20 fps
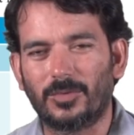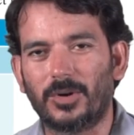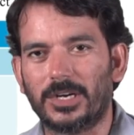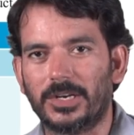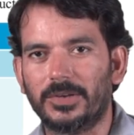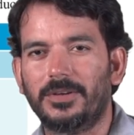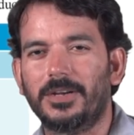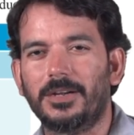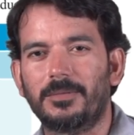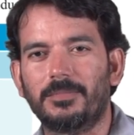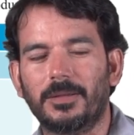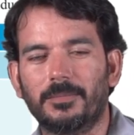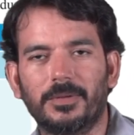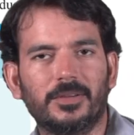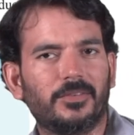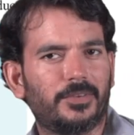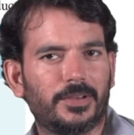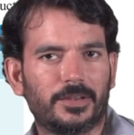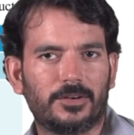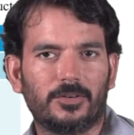Whatever it may
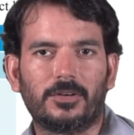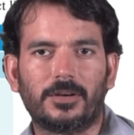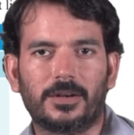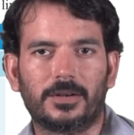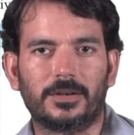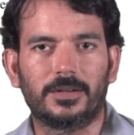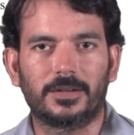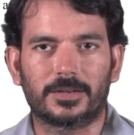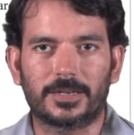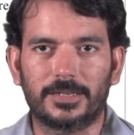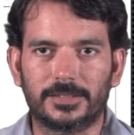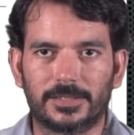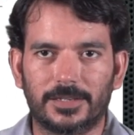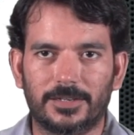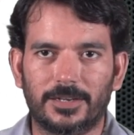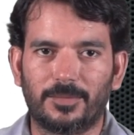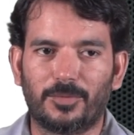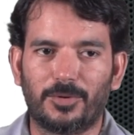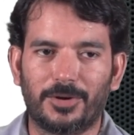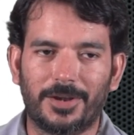be, we are not
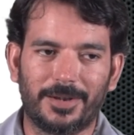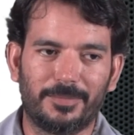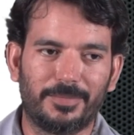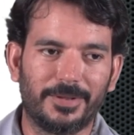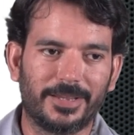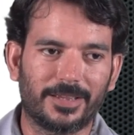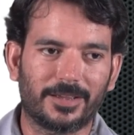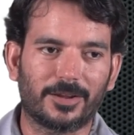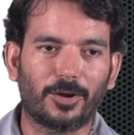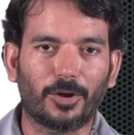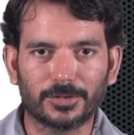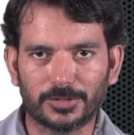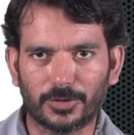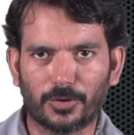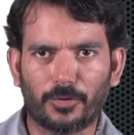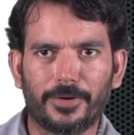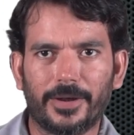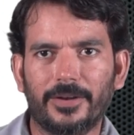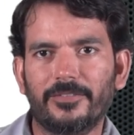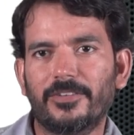concerned about it being a cost
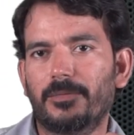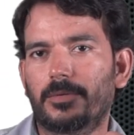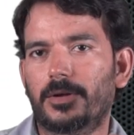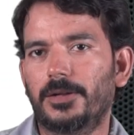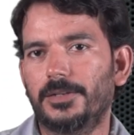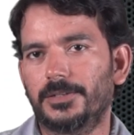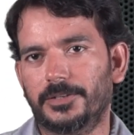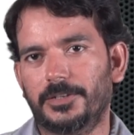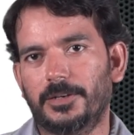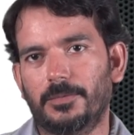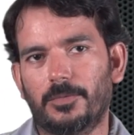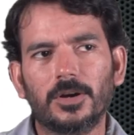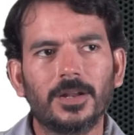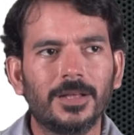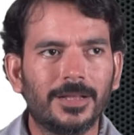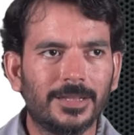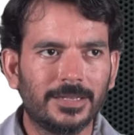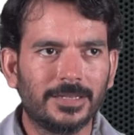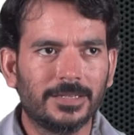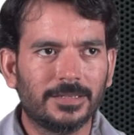accountant. We are concerned about
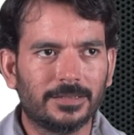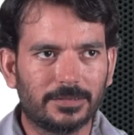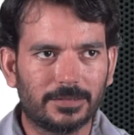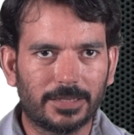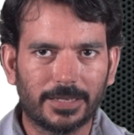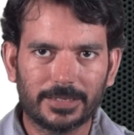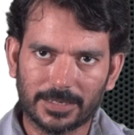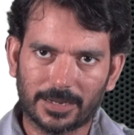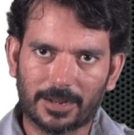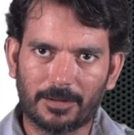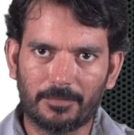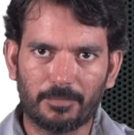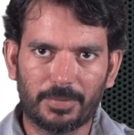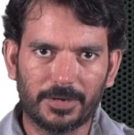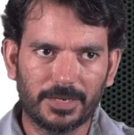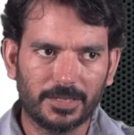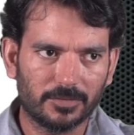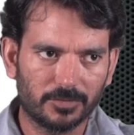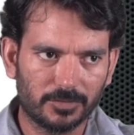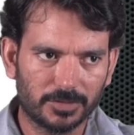there is a
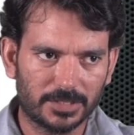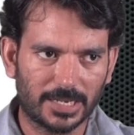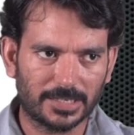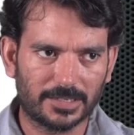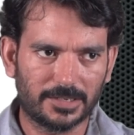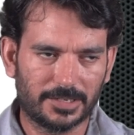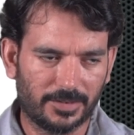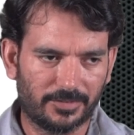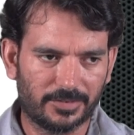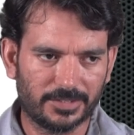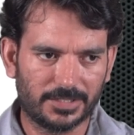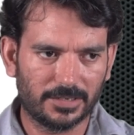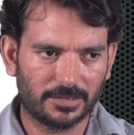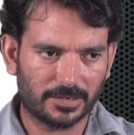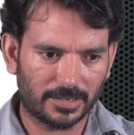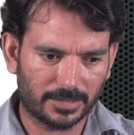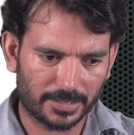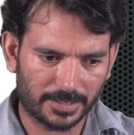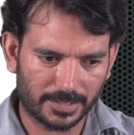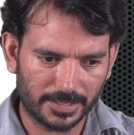company which has a
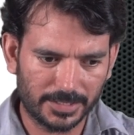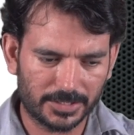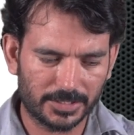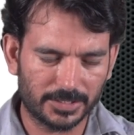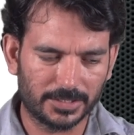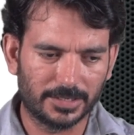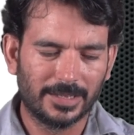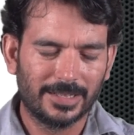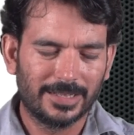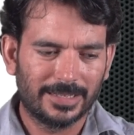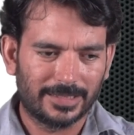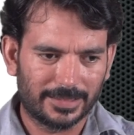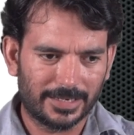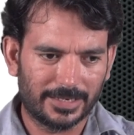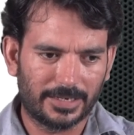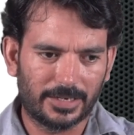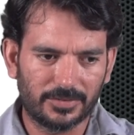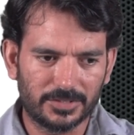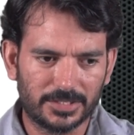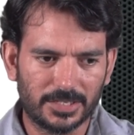division, and that the
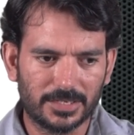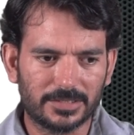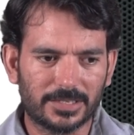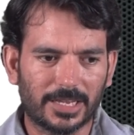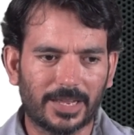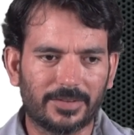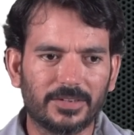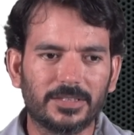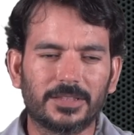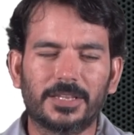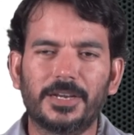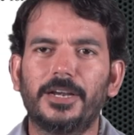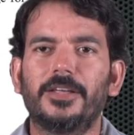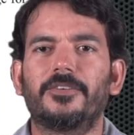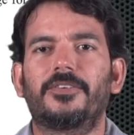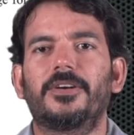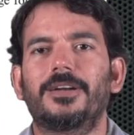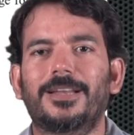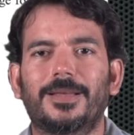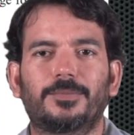division is having 3
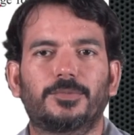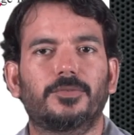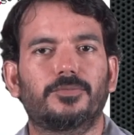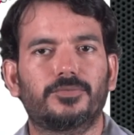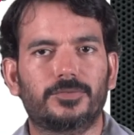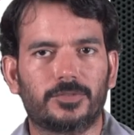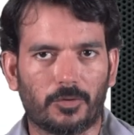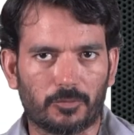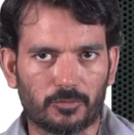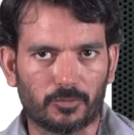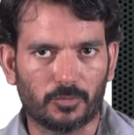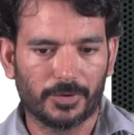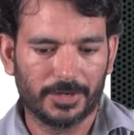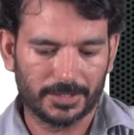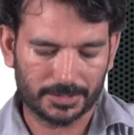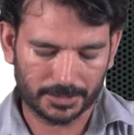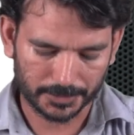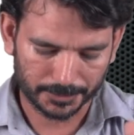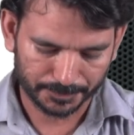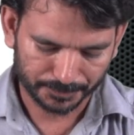different types of
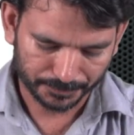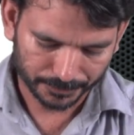softwares.